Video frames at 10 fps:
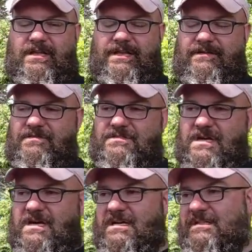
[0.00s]
I never
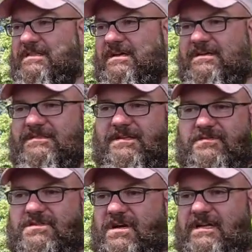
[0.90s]
saw the you know saw